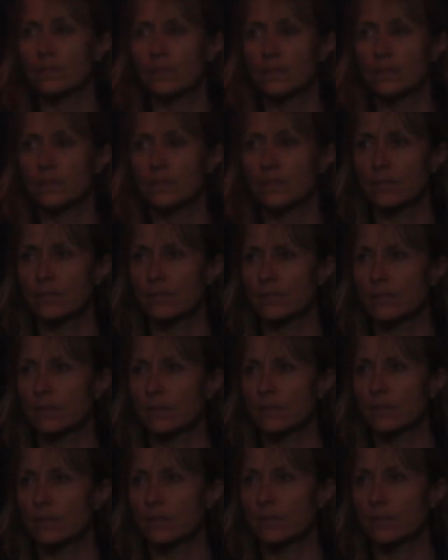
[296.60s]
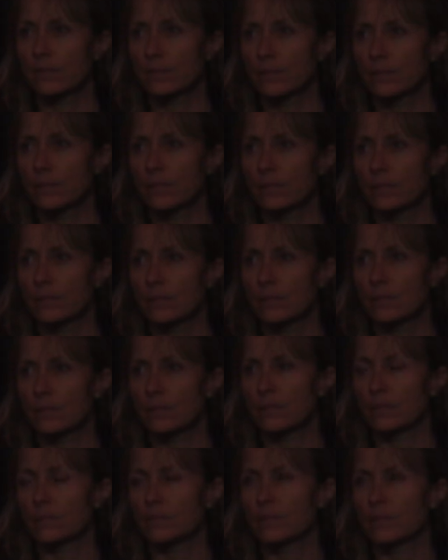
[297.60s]

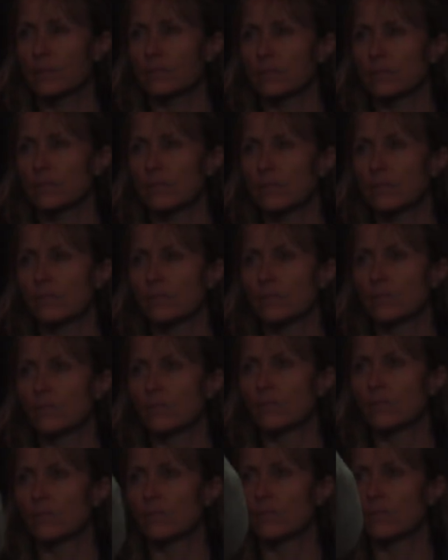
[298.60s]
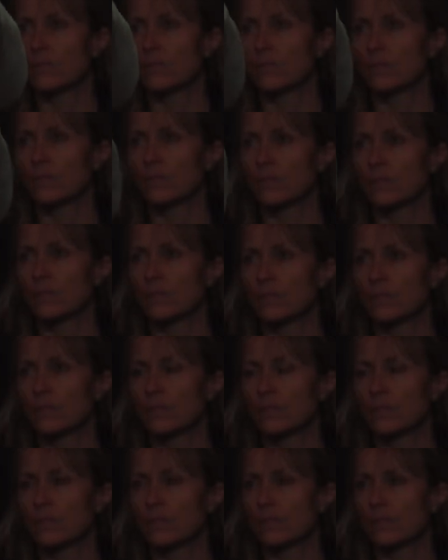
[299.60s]

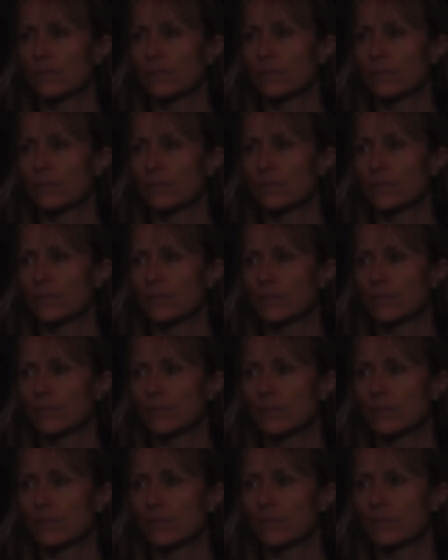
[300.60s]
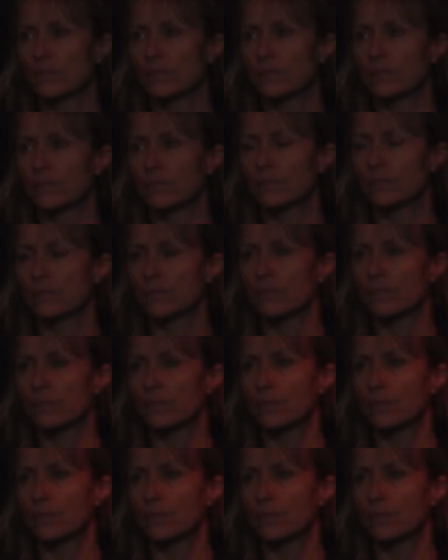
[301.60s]
(not speaking)